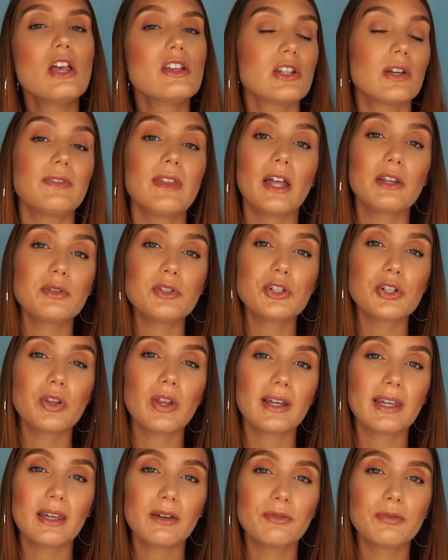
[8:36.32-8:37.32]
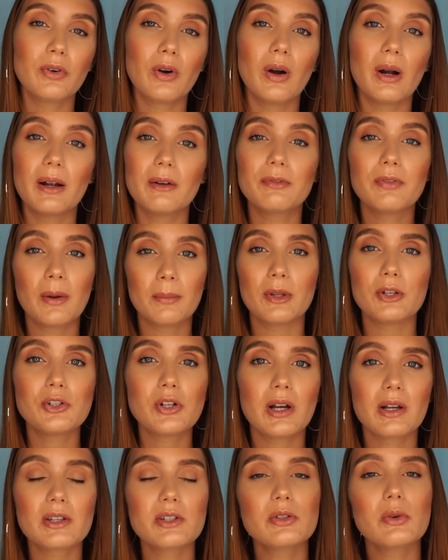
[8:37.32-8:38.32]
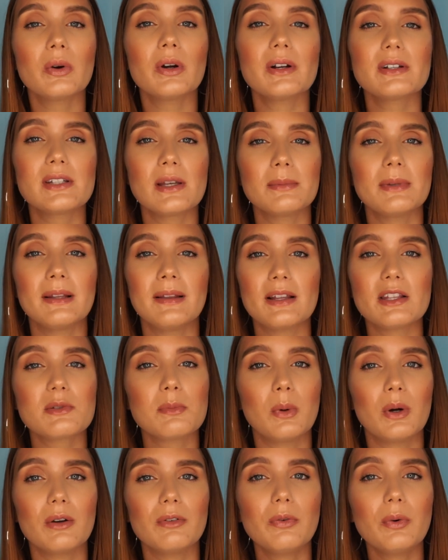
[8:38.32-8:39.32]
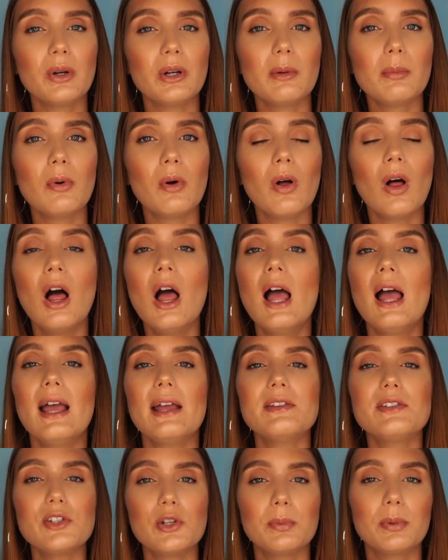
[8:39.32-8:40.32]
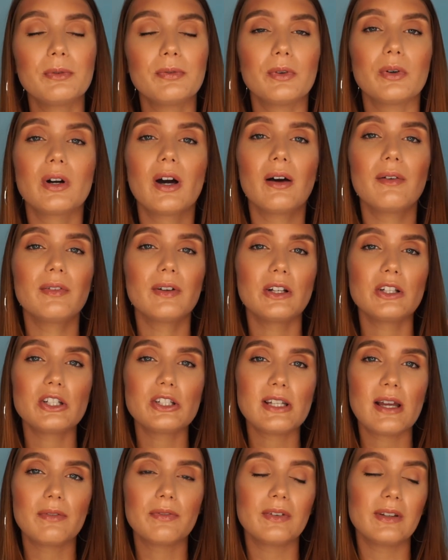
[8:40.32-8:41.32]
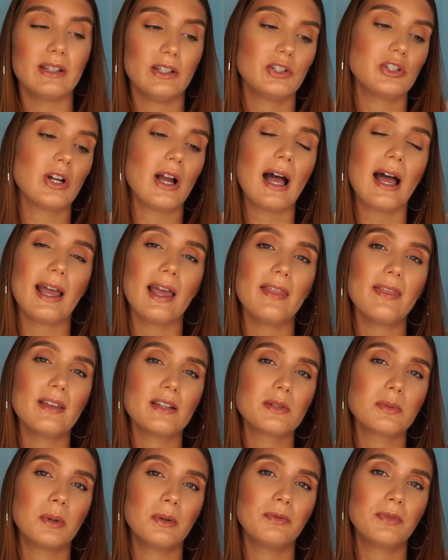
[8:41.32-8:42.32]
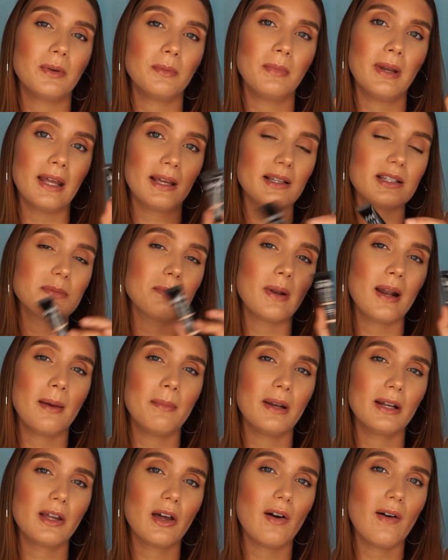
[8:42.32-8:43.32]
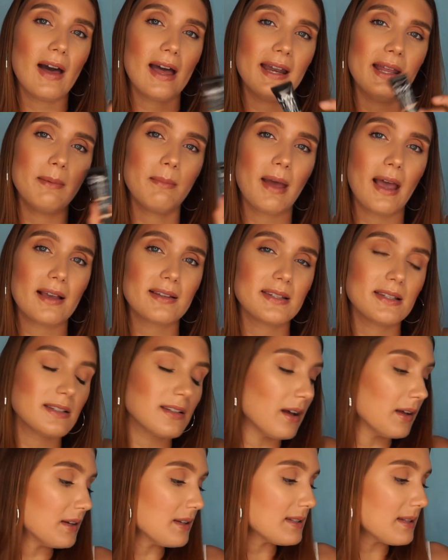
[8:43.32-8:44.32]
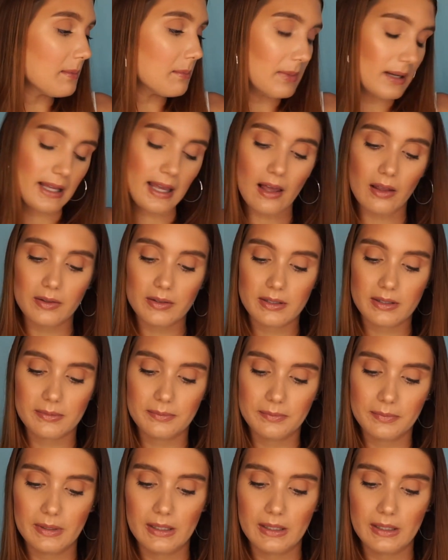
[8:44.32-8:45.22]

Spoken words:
So if that's what you're looking for from the drugstore or something that's more affordable and super full coverage, definitely try this one from NYX. But I'm going to go ahead and pass this on to somebody else.